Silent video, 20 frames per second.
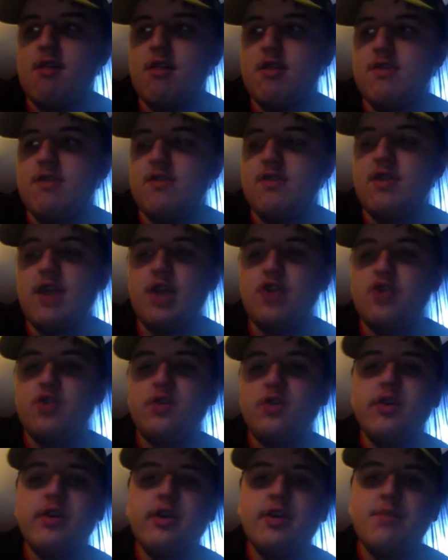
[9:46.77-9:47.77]

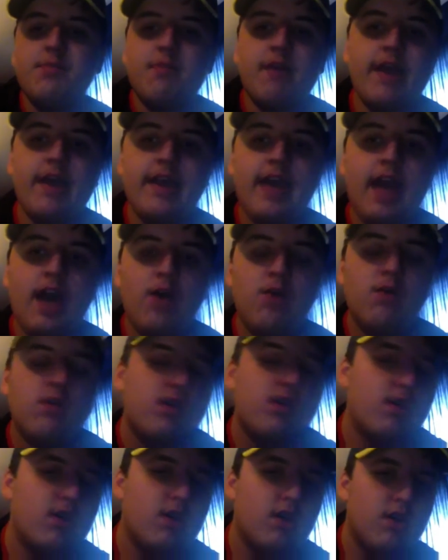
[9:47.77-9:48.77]
schedule is planned out.
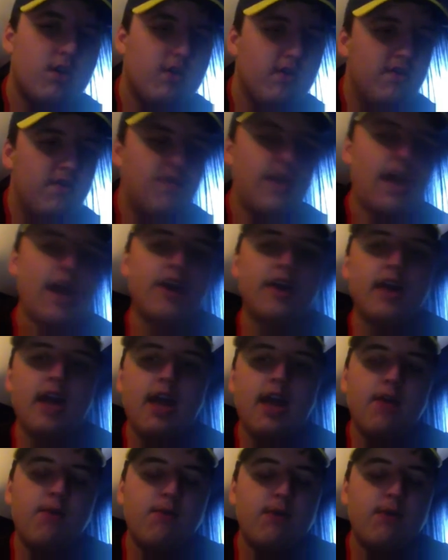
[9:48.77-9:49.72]
Saturday,